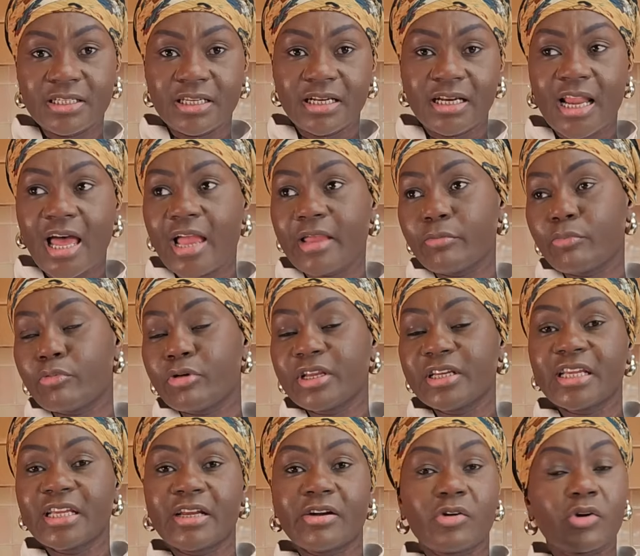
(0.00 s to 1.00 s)
the library,
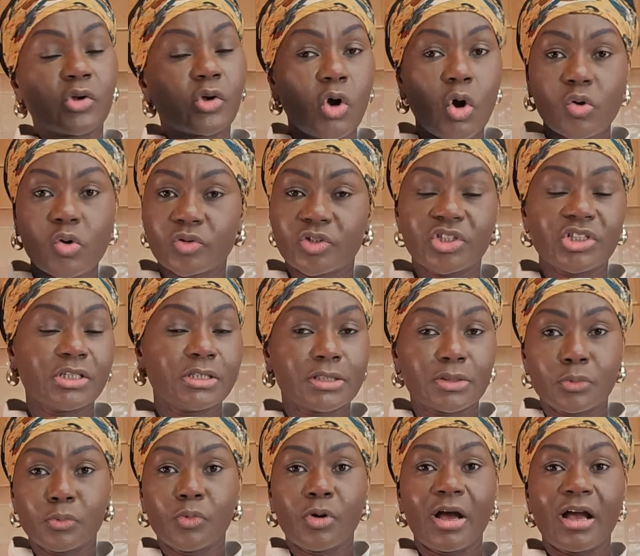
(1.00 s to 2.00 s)
there are coaches
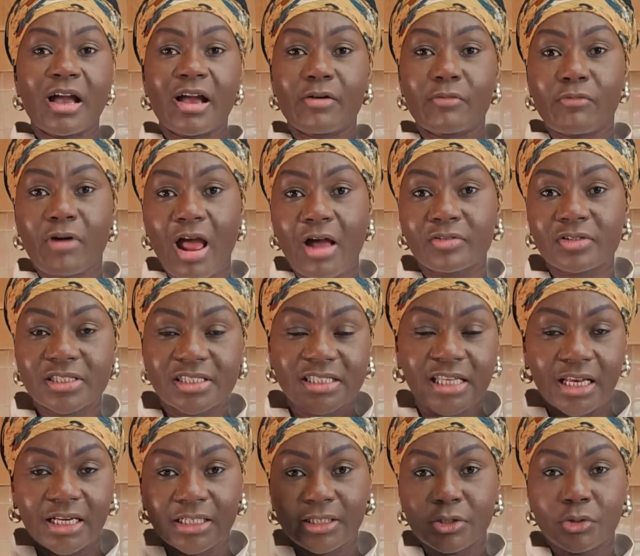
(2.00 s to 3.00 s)
who are around
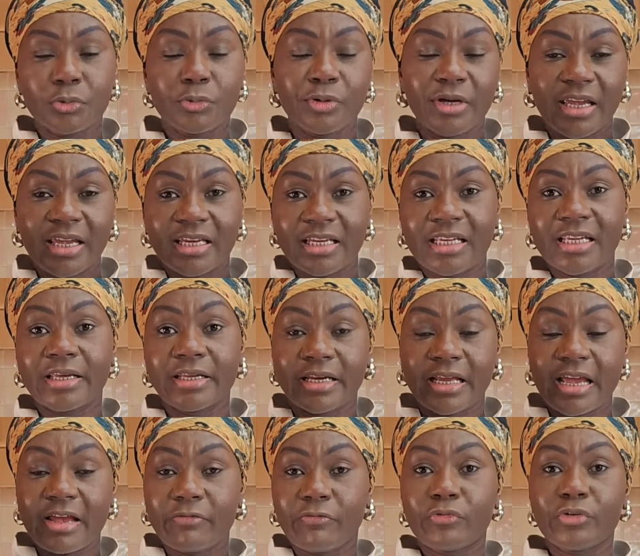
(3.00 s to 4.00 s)
selling you any and
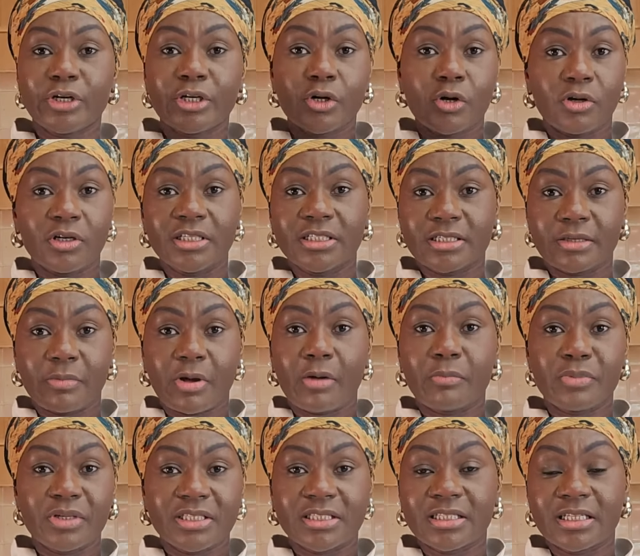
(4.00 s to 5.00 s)
every knowledge about
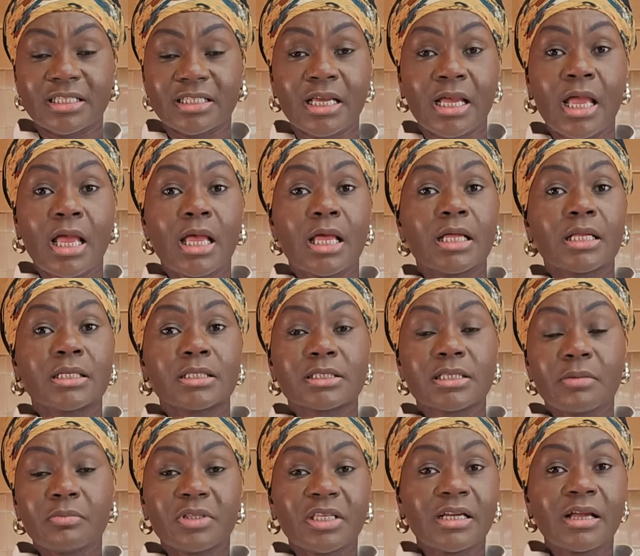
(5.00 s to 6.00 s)
business.
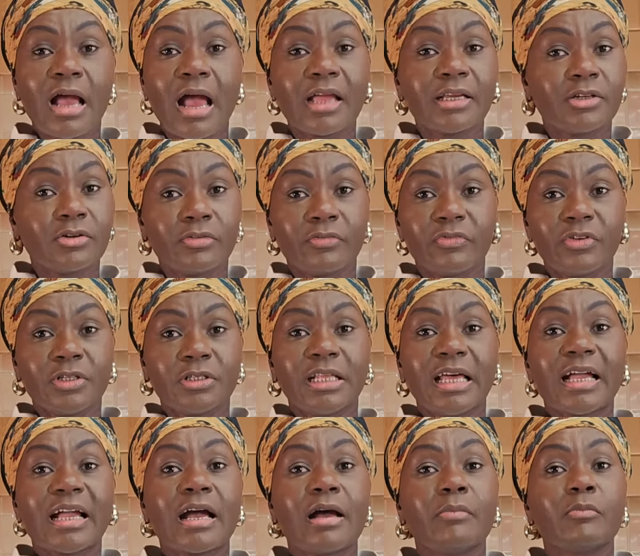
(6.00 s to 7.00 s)
Something I don't feel
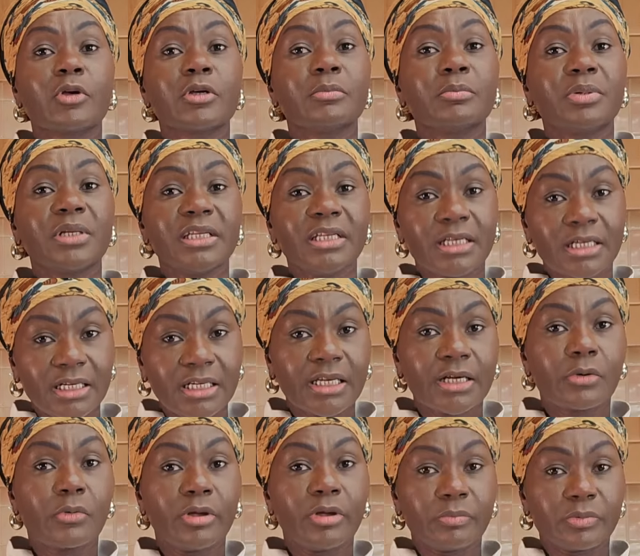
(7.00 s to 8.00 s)
like I'm completely
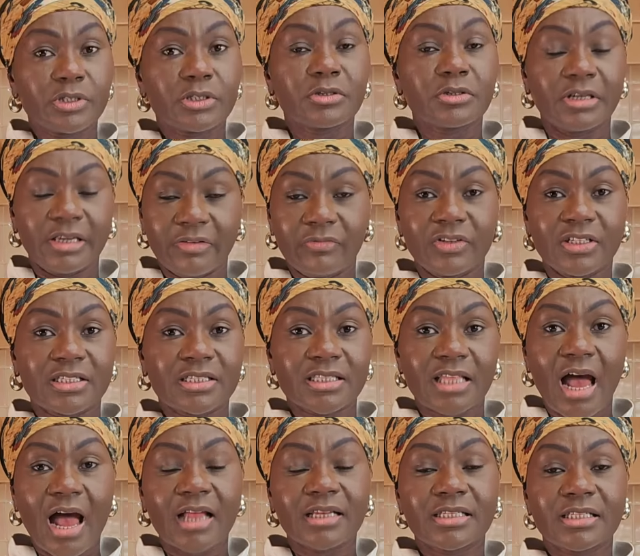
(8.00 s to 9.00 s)
equipped to even
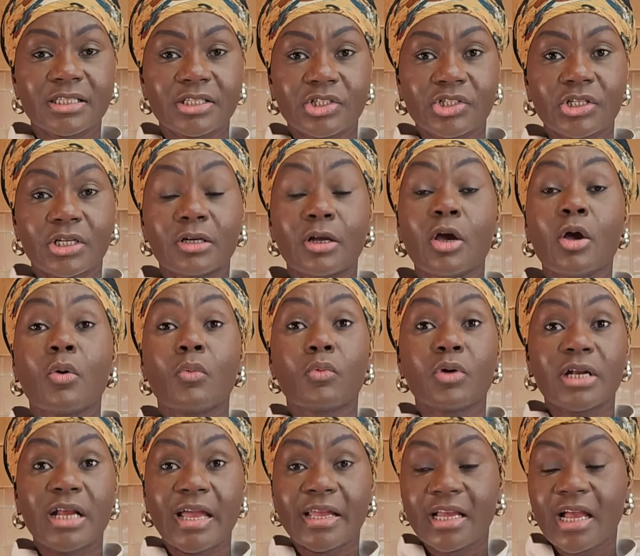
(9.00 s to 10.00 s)
start teaching.
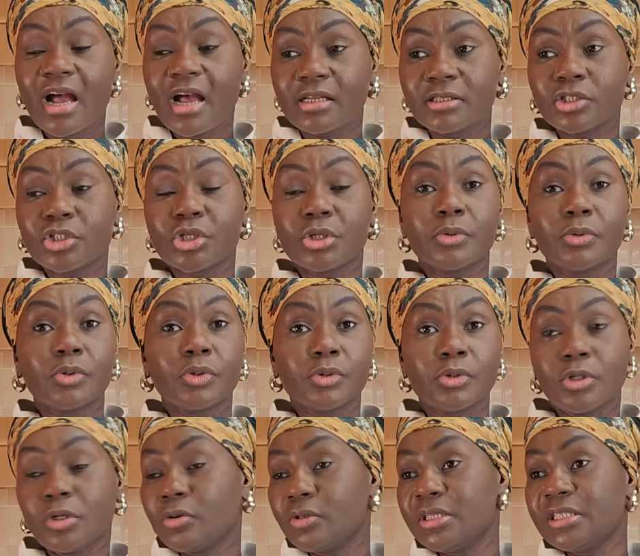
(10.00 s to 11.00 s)
What I can show you
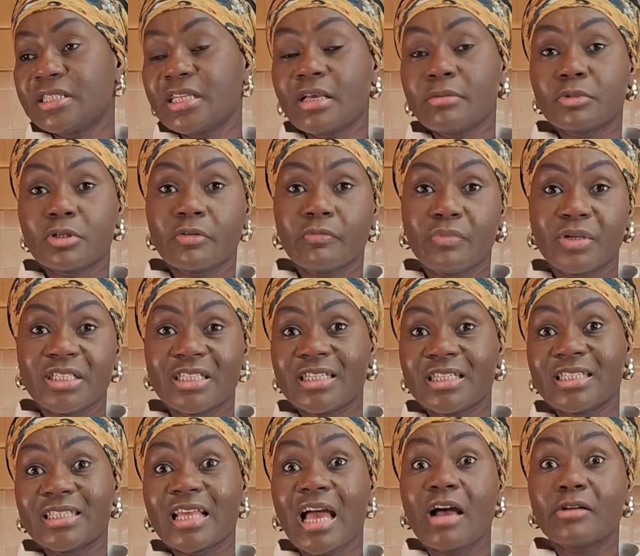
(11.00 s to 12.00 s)
though in terms of
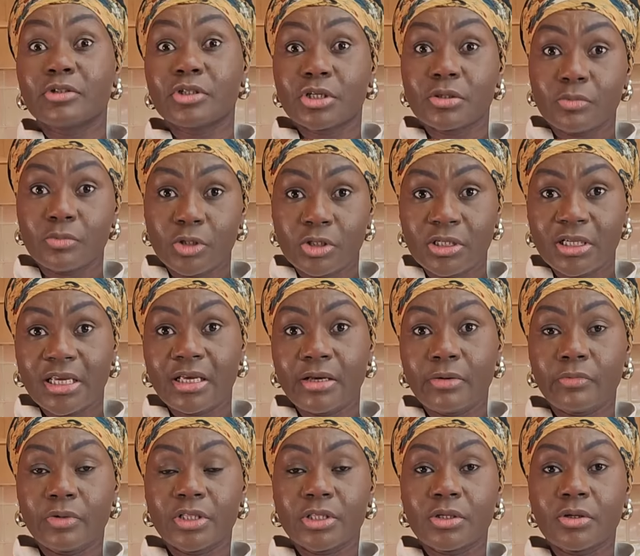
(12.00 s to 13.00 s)
business is how to
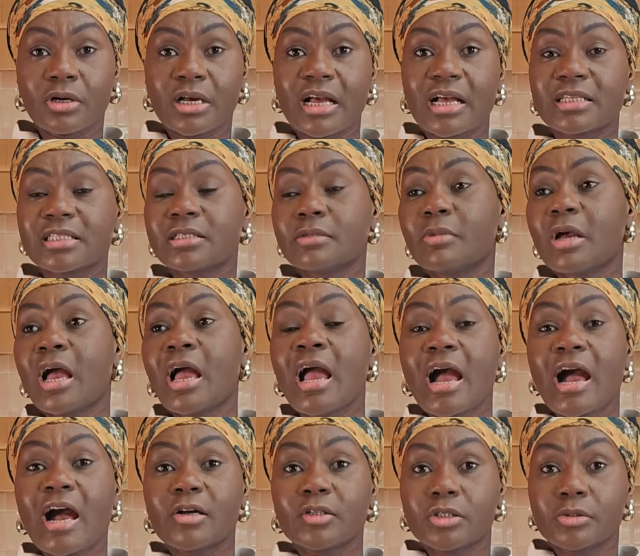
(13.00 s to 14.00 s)
communicate with your customer,
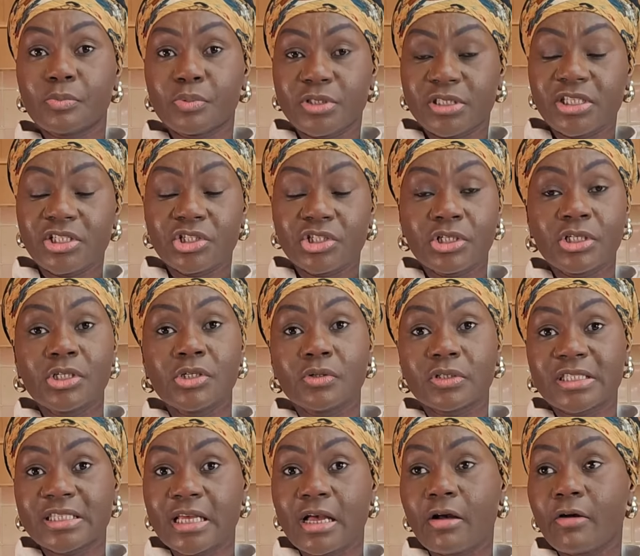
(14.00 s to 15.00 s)
how to position
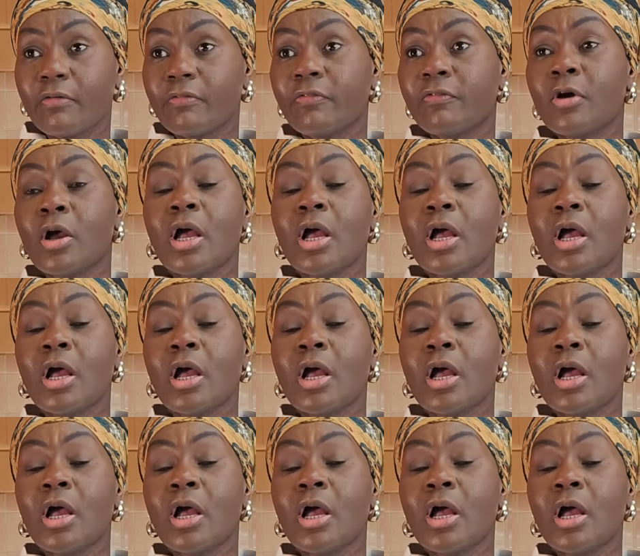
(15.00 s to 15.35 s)
yourself